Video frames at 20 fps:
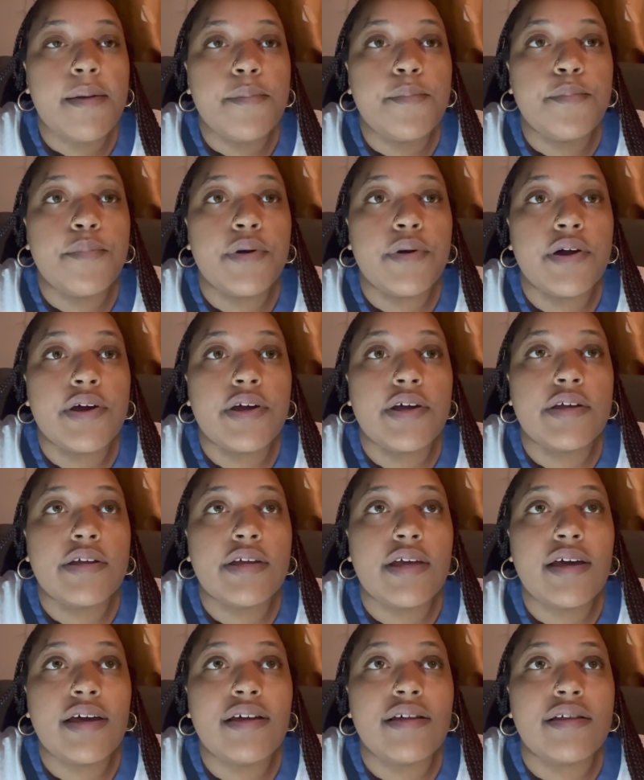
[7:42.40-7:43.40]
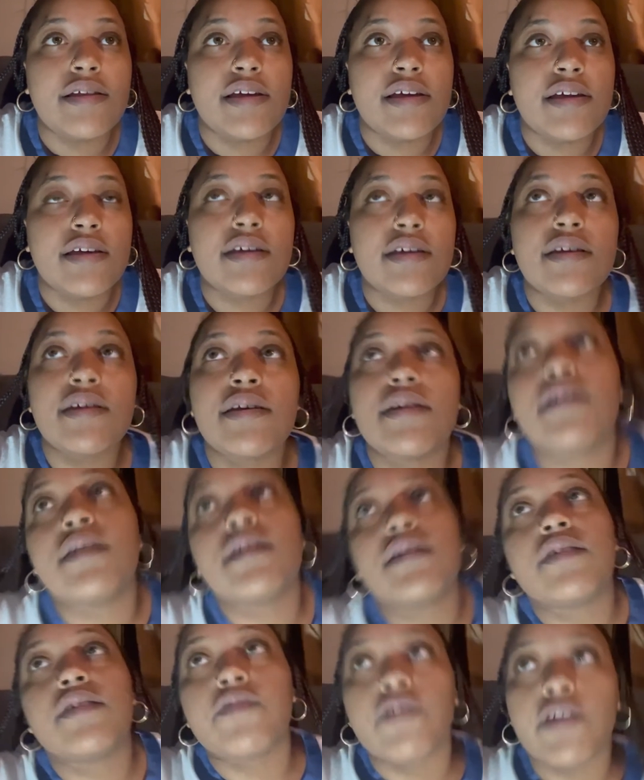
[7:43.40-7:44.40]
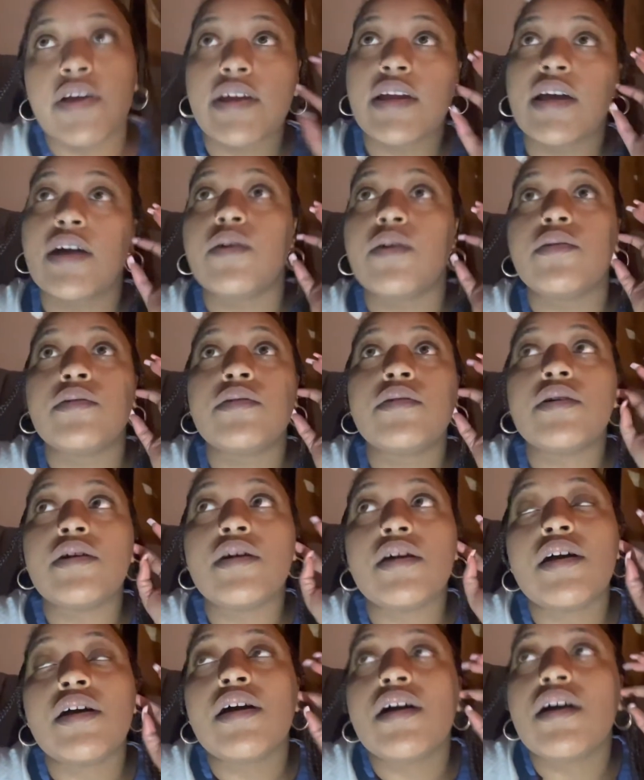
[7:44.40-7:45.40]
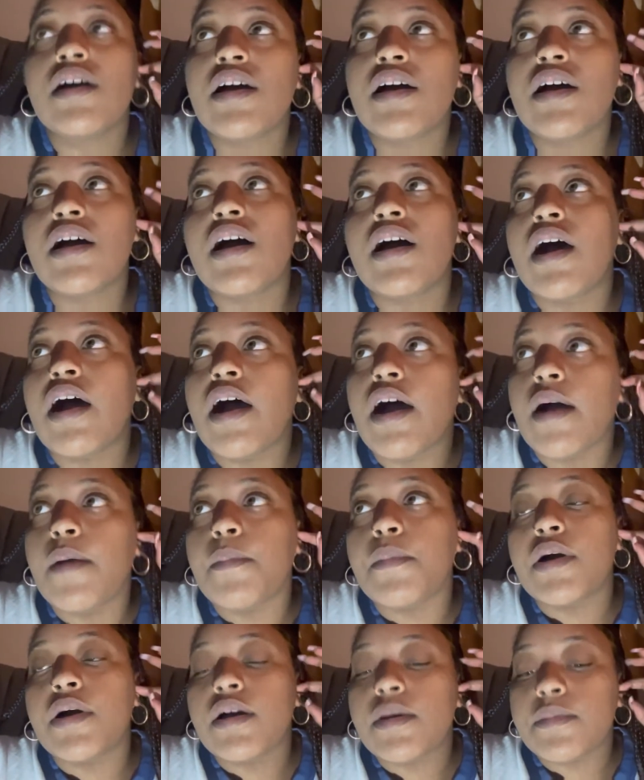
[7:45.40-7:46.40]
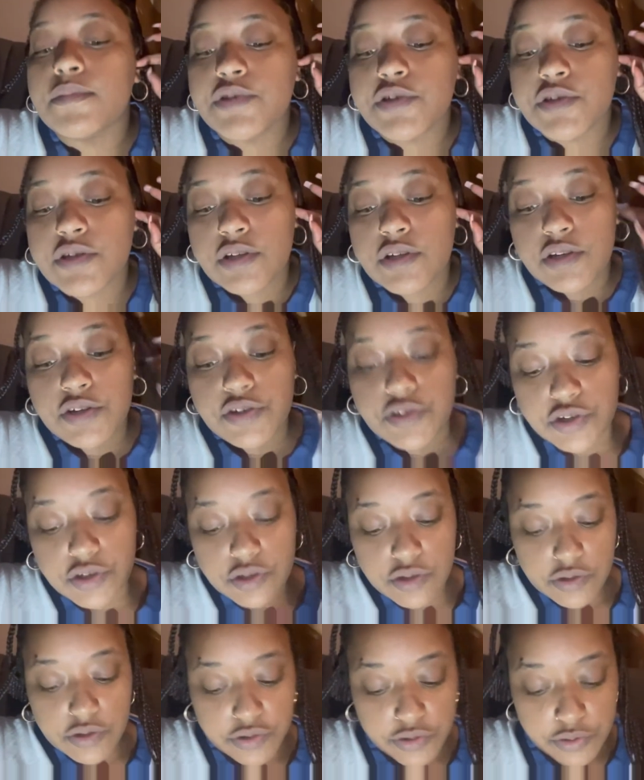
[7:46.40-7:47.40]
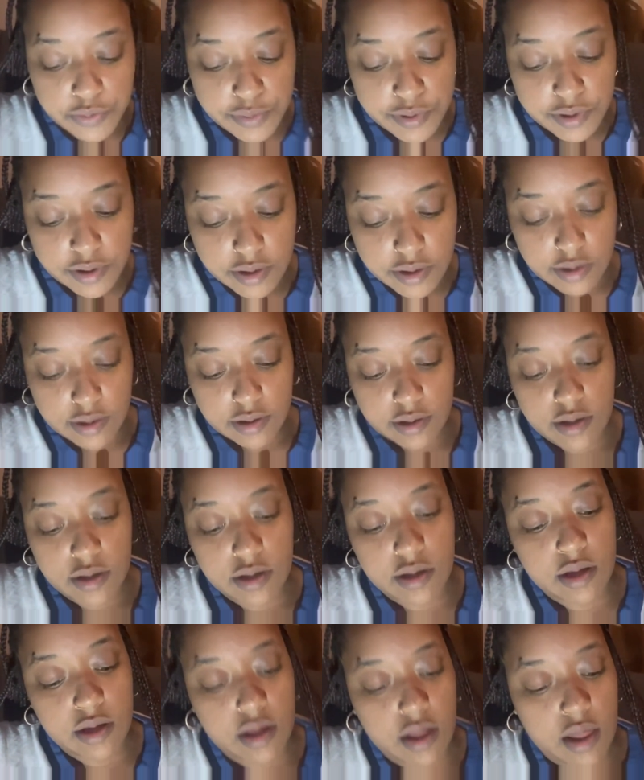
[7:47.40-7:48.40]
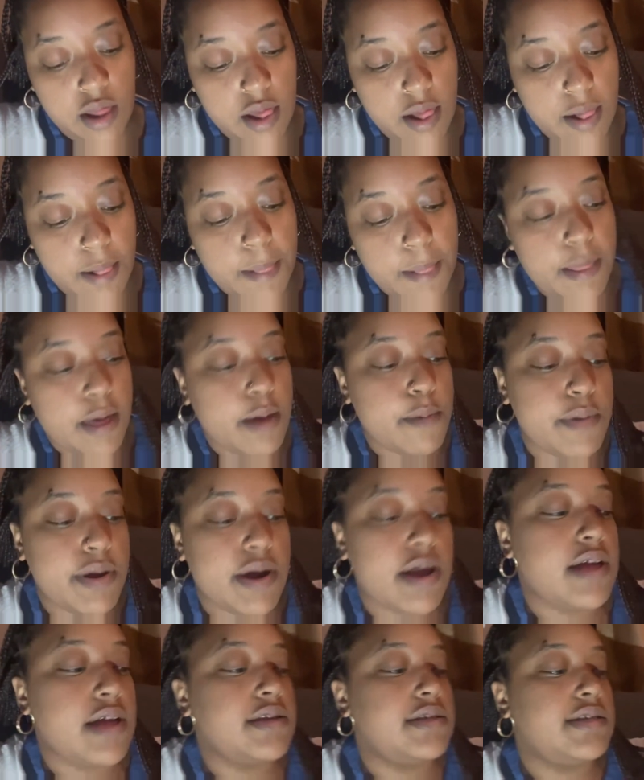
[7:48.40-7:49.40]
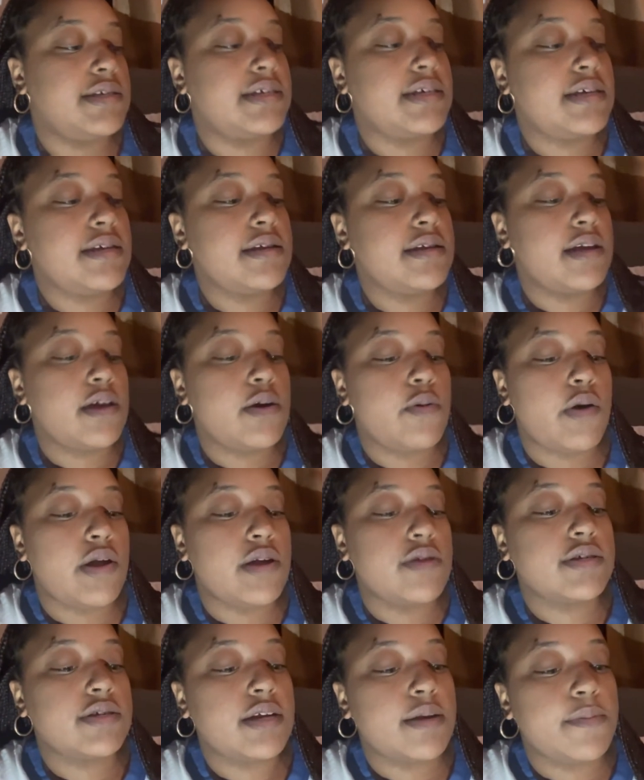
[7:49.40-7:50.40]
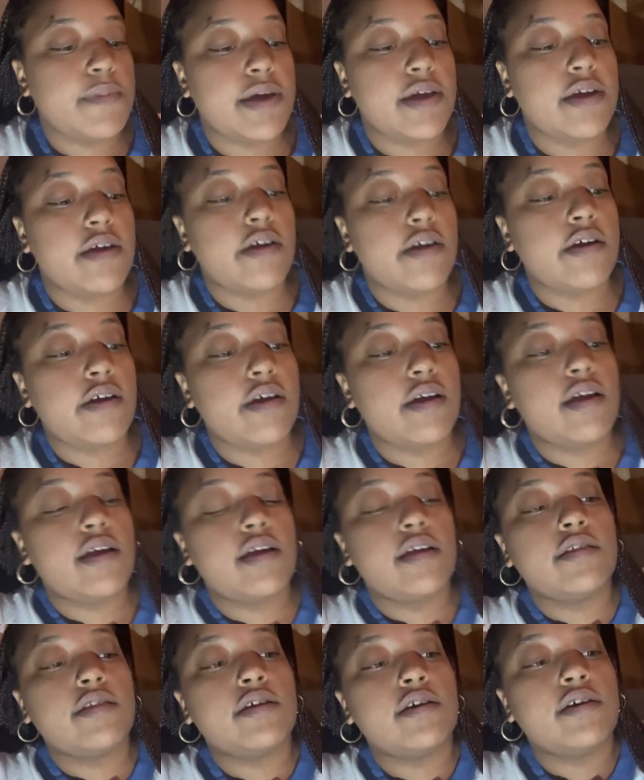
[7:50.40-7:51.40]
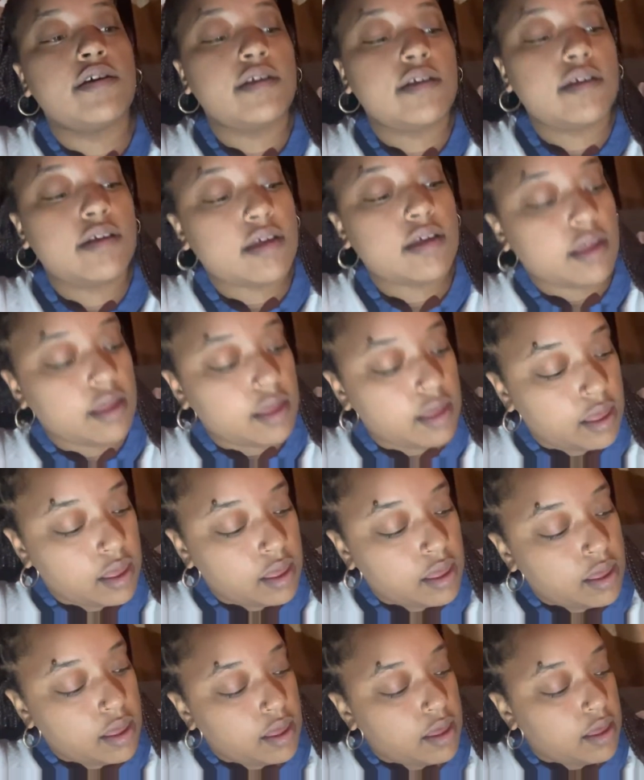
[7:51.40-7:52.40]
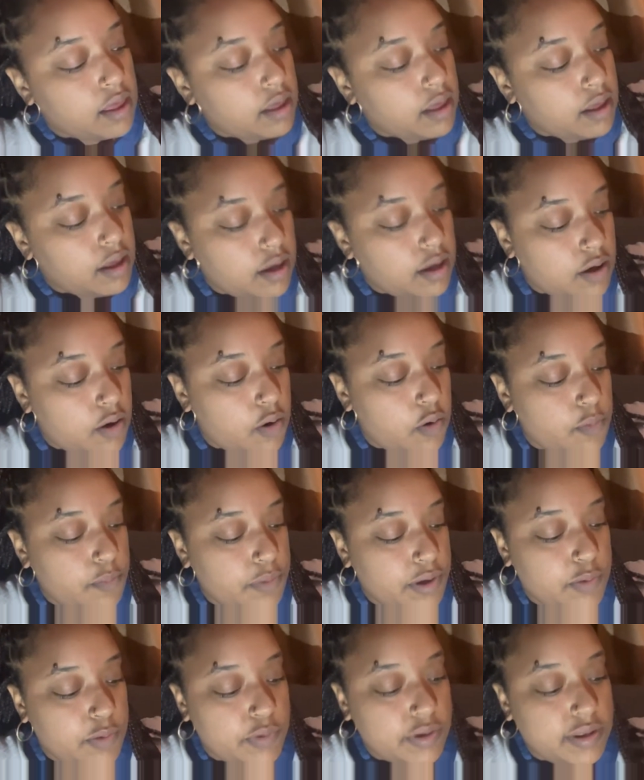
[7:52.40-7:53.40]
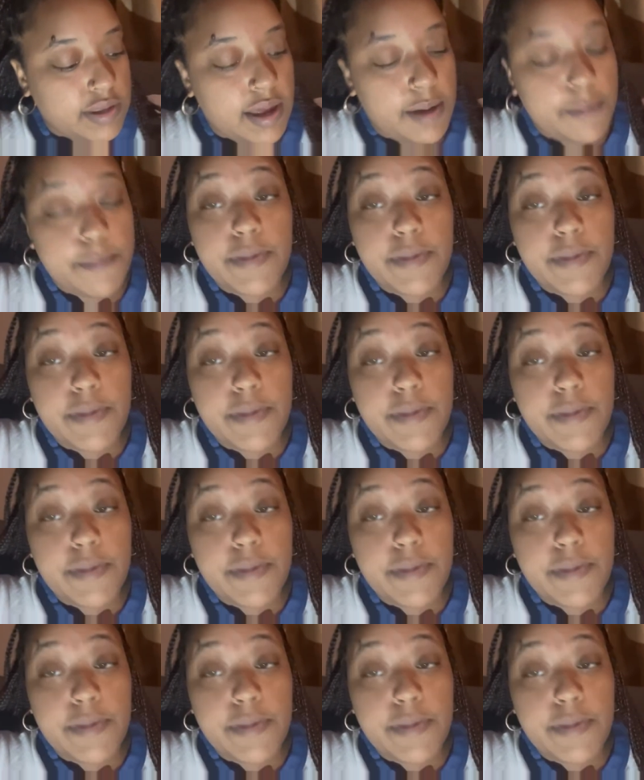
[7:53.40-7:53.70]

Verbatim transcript: but yeah, like right now, um, I'm just gonna chill a little bit. But I did get while I was getting my hair done, homie with that